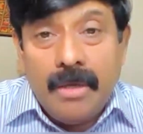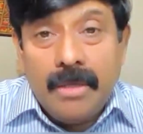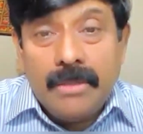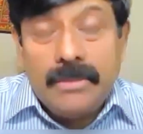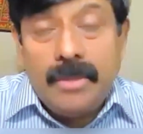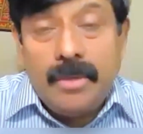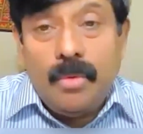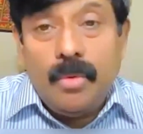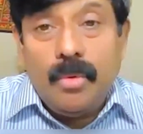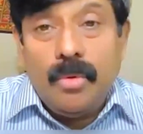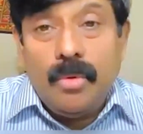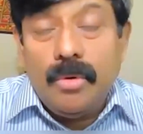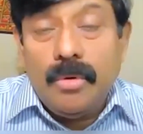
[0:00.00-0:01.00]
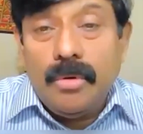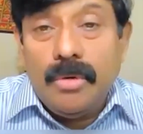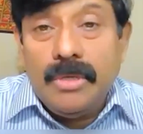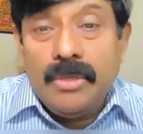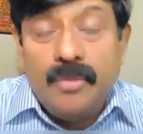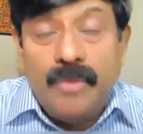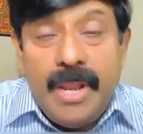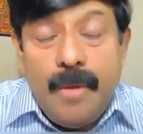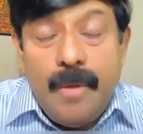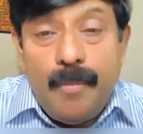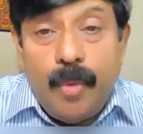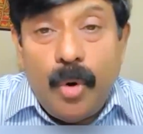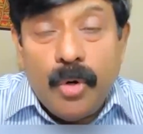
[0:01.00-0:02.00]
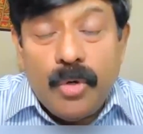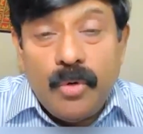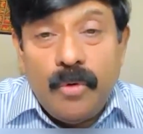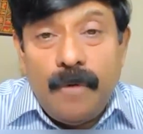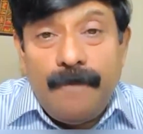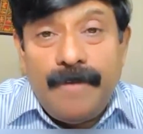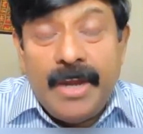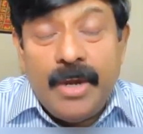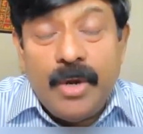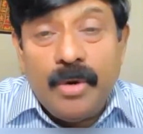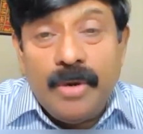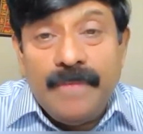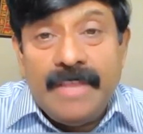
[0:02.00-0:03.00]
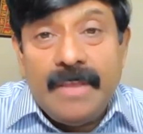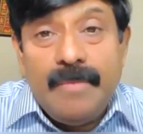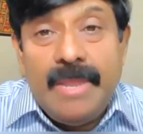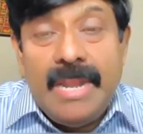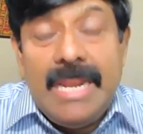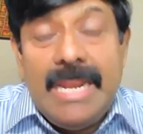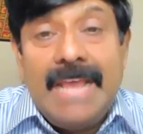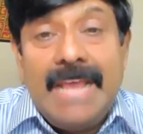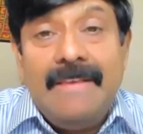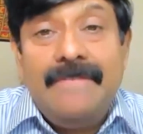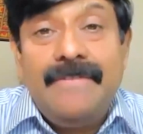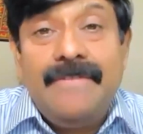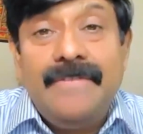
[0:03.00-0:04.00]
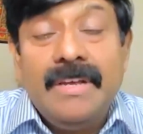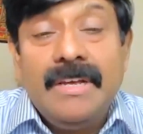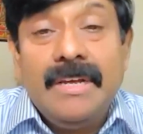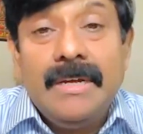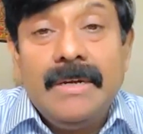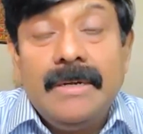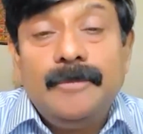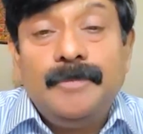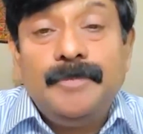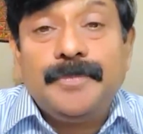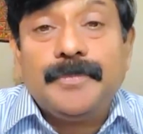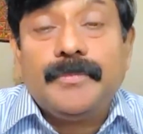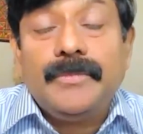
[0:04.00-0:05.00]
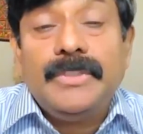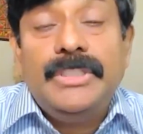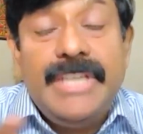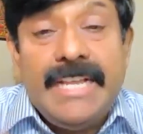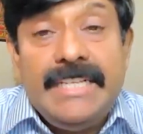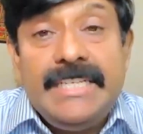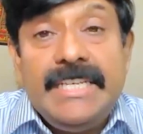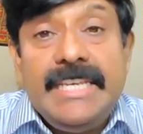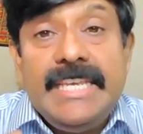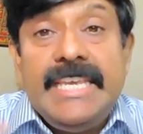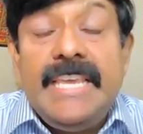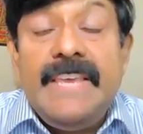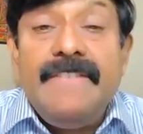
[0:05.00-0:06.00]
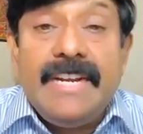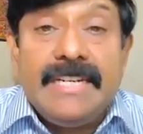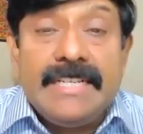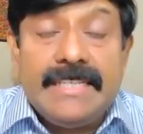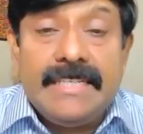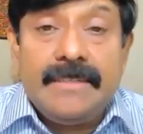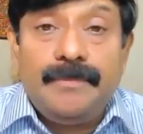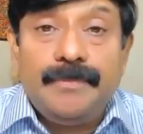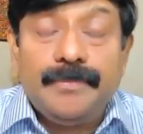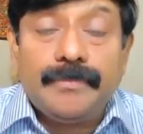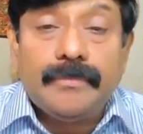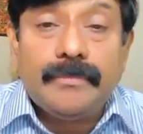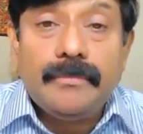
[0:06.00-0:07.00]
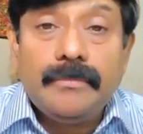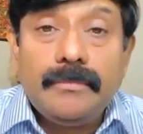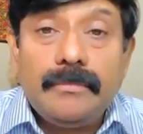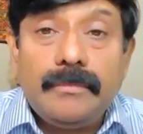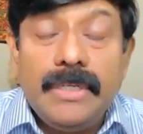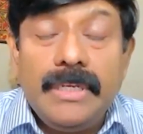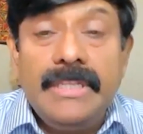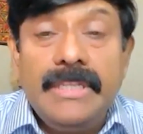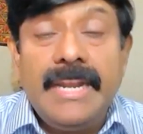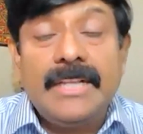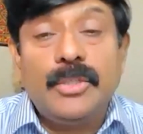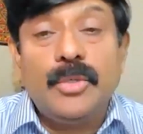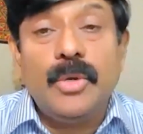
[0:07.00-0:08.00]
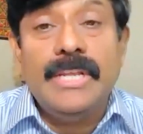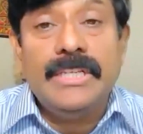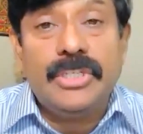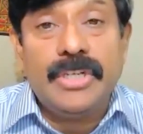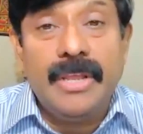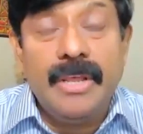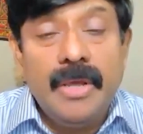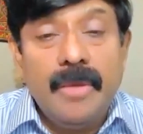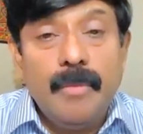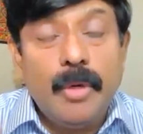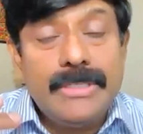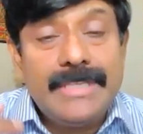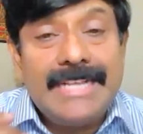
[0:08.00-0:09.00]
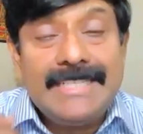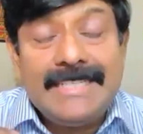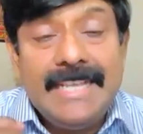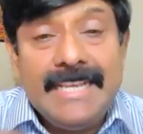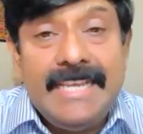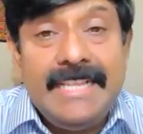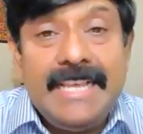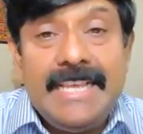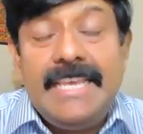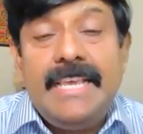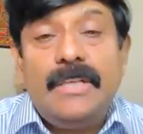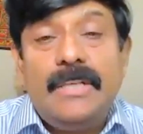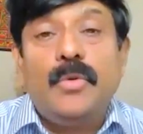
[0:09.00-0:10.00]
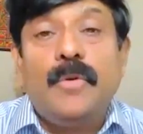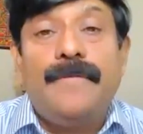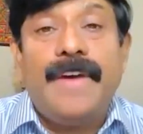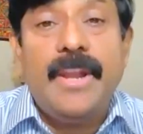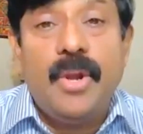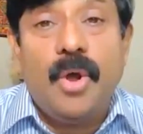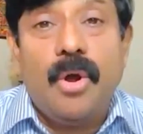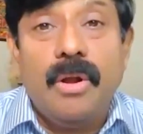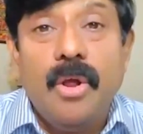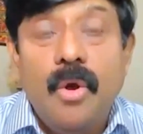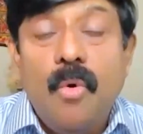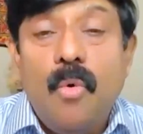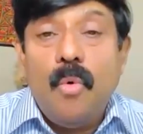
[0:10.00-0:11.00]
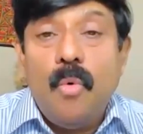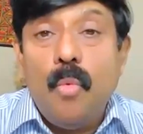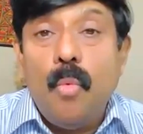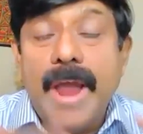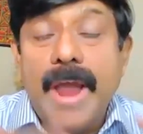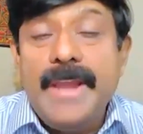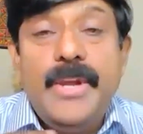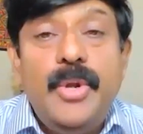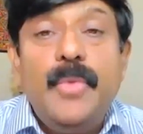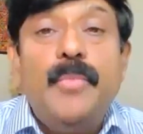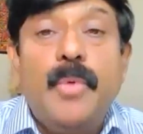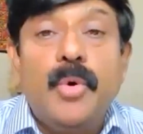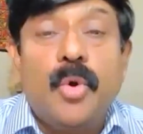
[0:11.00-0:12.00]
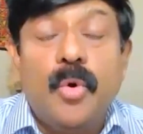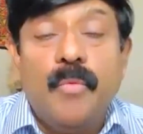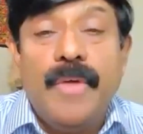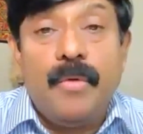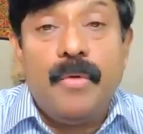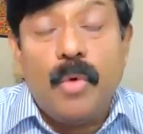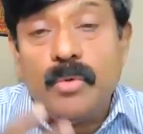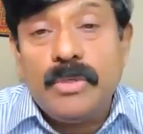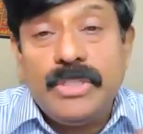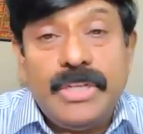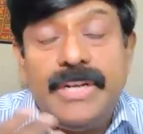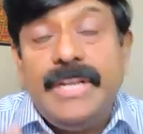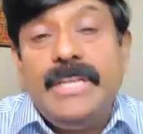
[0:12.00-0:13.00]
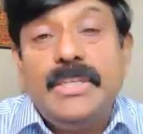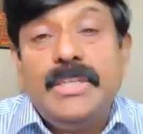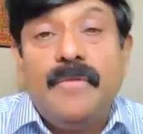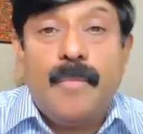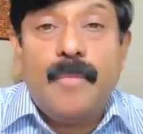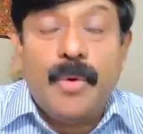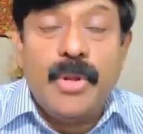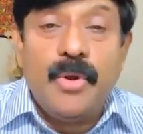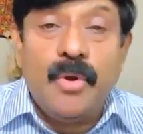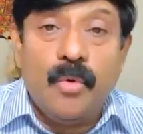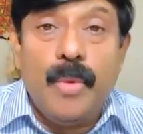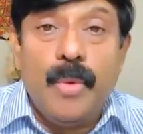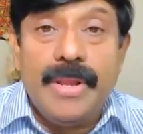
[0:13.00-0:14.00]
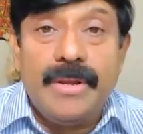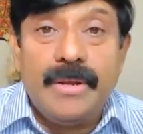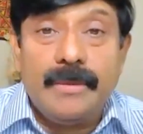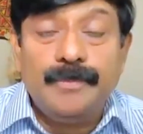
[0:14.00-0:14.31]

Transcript: So it's very important to find out if there have been life changing events in the natural history because that's the key. The key is to find out why did you put on weight? What was the reason for putting on weight?